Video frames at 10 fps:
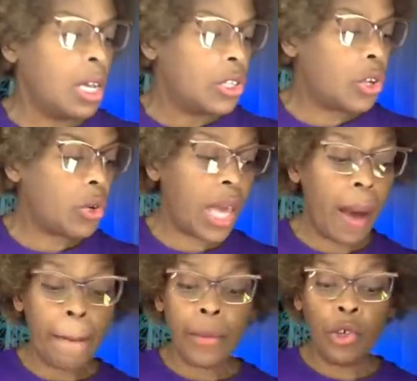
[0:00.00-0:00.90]
So
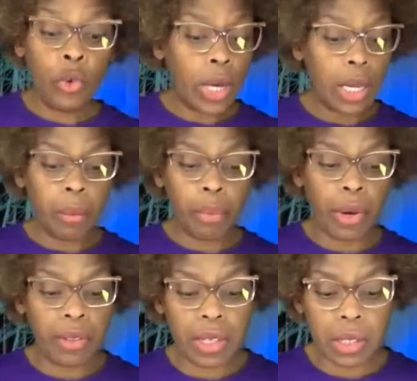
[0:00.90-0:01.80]
yeah, you can
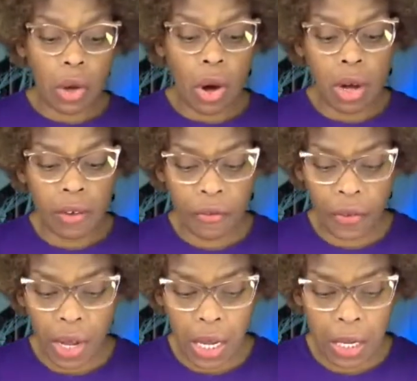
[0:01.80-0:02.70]
print this off.
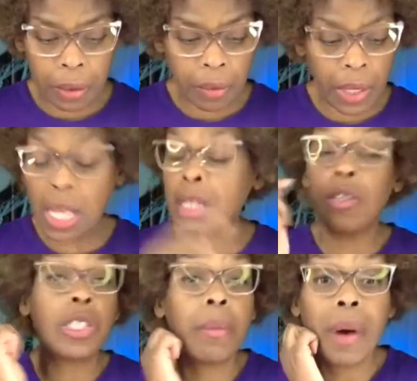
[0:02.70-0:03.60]
And
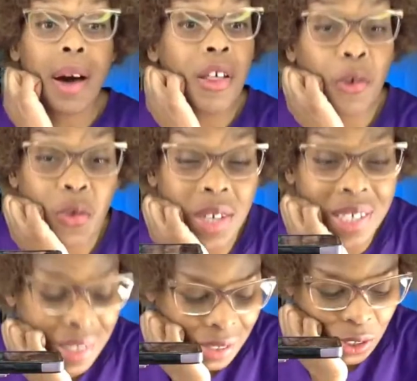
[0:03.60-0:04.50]
there's some other
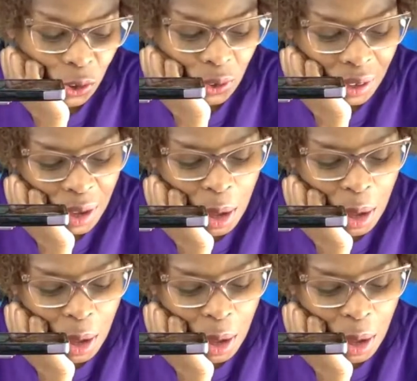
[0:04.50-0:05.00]
things in there.